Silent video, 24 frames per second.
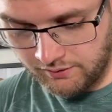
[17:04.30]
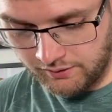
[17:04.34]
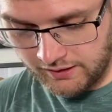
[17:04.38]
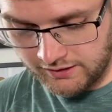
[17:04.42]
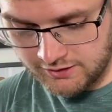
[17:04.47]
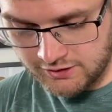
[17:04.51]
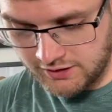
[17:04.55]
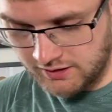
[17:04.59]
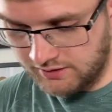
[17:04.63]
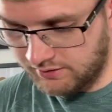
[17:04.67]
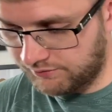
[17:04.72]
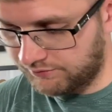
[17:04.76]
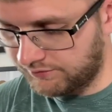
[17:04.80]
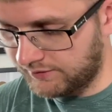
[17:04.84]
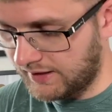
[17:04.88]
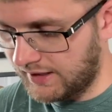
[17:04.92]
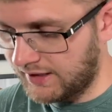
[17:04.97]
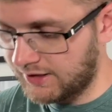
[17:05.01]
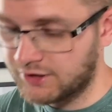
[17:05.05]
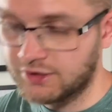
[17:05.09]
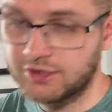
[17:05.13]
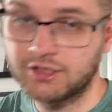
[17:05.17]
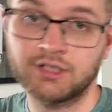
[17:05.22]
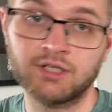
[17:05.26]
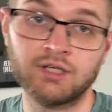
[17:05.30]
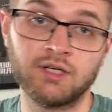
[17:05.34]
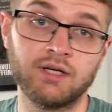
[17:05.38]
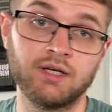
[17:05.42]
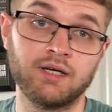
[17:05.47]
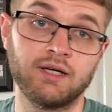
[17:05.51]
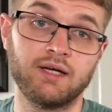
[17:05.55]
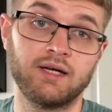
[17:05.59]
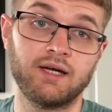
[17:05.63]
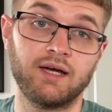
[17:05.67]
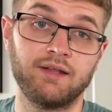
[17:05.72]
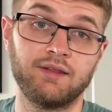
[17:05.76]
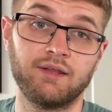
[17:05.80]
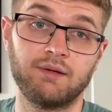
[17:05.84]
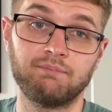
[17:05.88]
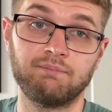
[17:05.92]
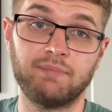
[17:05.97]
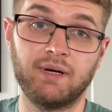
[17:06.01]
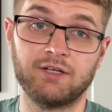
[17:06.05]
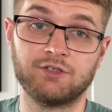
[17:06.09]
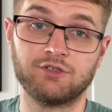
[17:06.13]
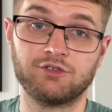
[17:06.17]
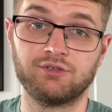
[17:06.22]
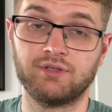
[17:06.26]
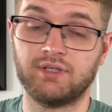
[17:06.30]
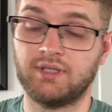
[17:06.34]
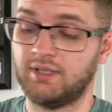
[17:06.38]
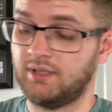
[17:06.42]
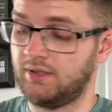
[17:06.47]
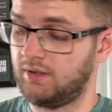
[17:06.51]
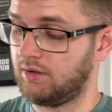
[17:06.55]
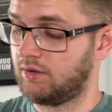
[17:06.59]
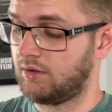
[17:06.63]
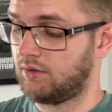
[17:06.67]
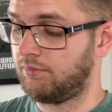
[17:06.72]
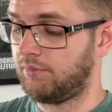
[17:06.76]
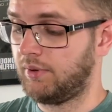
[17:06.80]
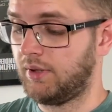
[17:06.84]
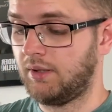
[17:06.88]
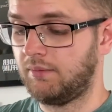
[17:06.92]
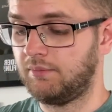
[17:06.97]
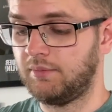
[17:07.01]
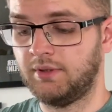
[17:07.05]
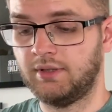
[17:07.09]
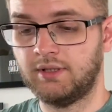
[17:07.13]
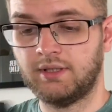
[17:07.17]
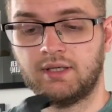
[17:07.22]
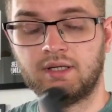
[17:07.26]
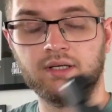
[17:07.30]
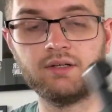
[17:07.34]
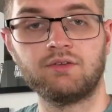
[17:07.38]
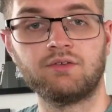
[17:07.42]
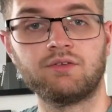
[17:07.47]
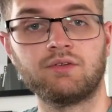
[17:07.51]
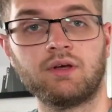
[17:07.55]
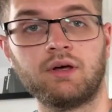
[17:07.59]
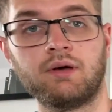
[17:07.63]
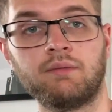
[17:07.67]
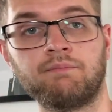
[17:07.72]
I checked the flash, and the battery compartment is